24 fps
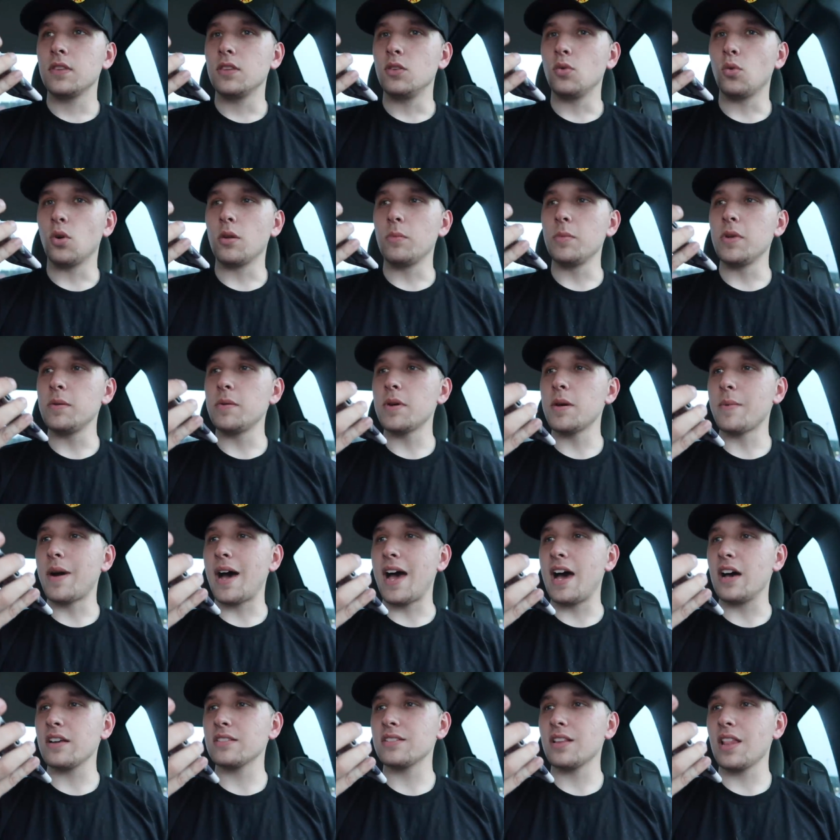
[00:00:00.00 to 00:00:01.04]
You want to meet me at
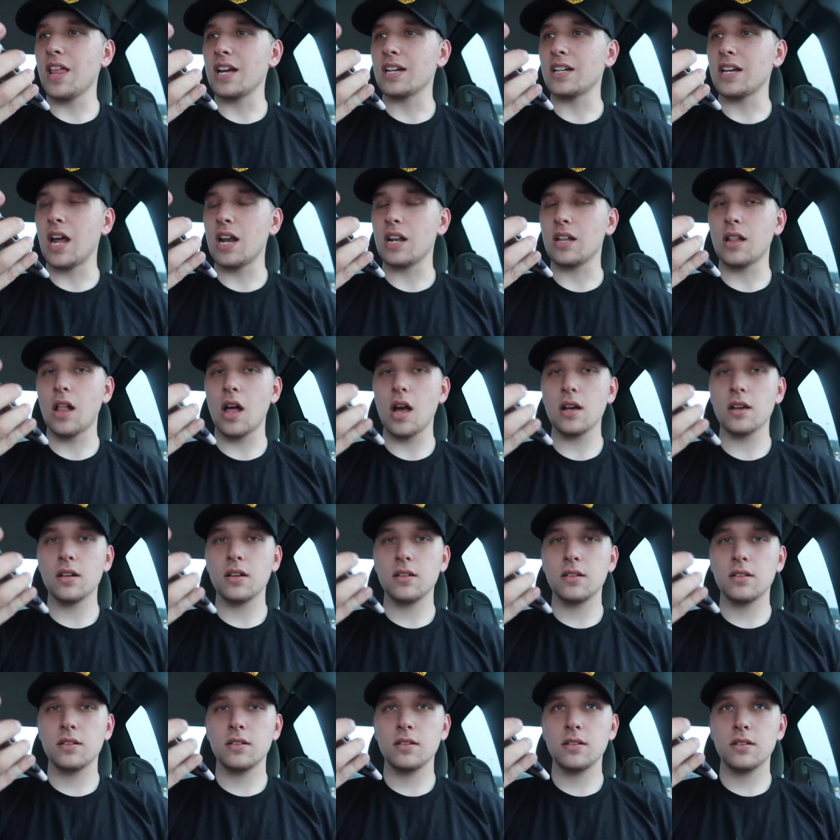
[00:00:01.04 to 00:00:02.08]
my house at like 9 o'clock?
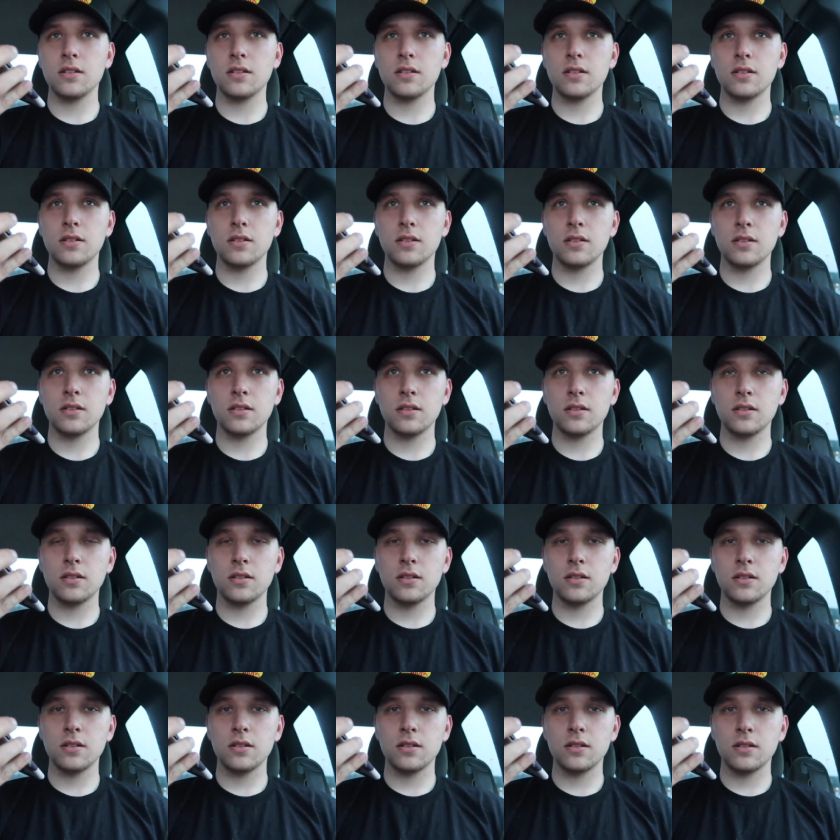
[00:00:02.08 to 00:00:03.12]

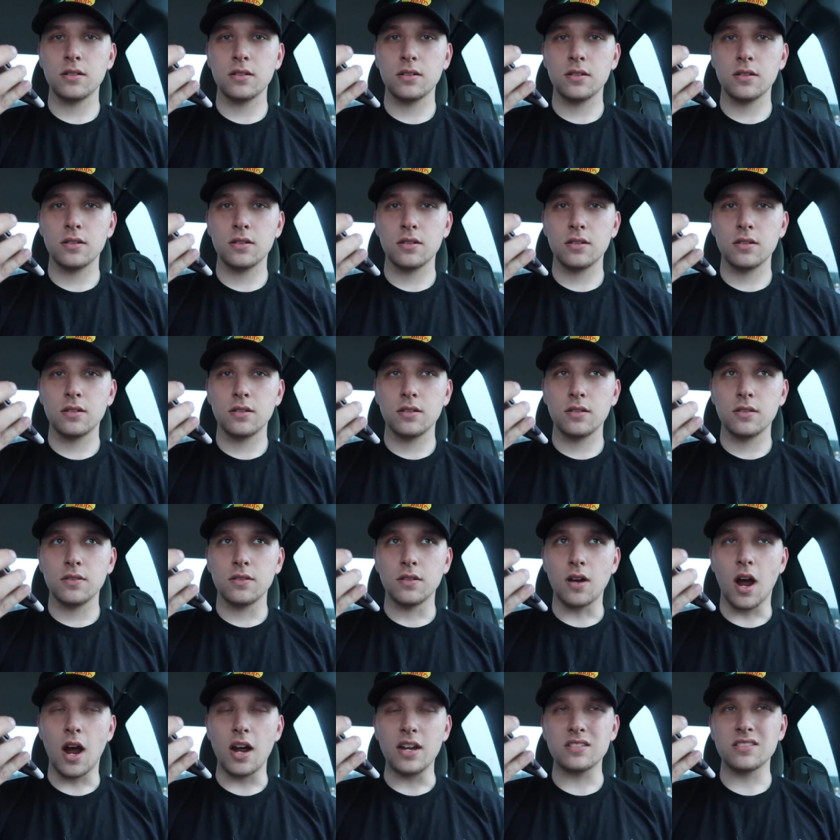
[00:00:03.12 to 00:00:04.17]
Yeah, yeah, that works.
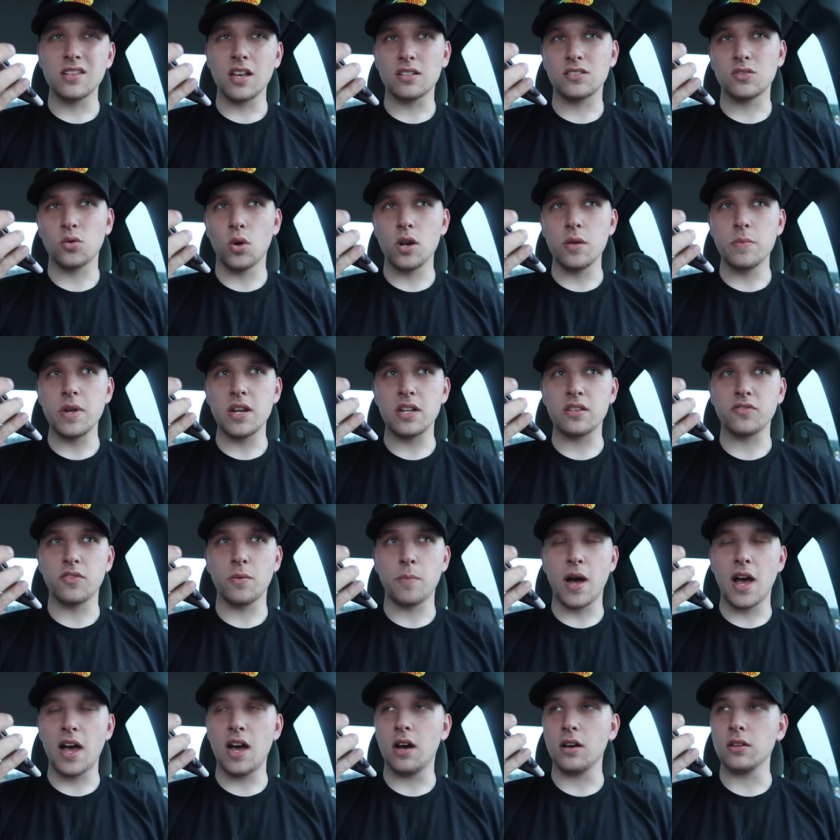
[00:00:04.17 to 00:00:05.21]
All right, it's like 20 minutes
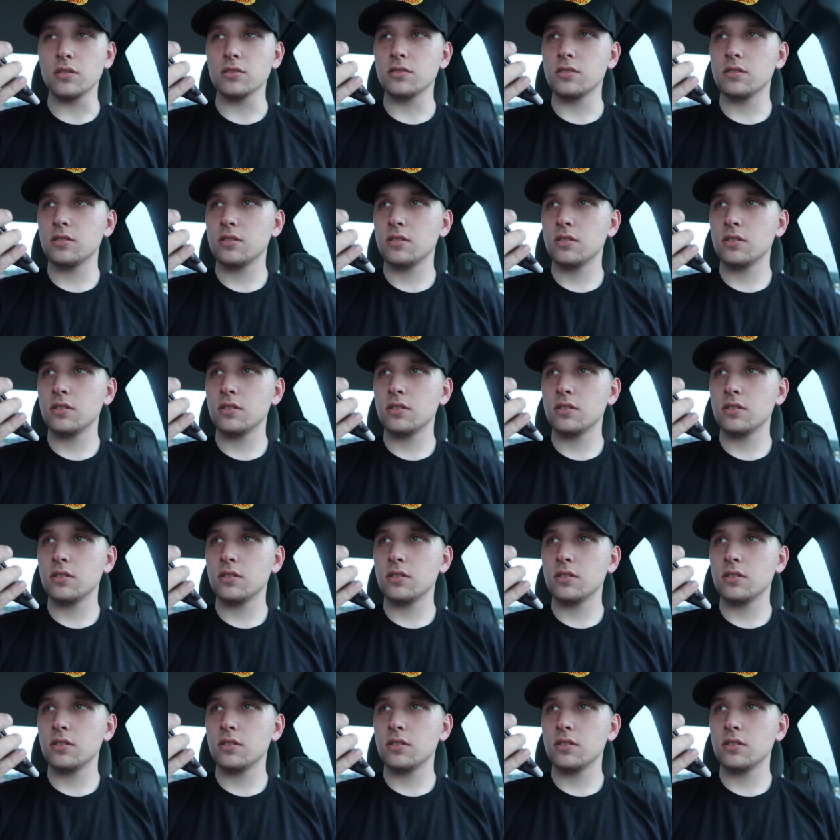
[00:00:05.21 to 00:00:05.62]
from my house.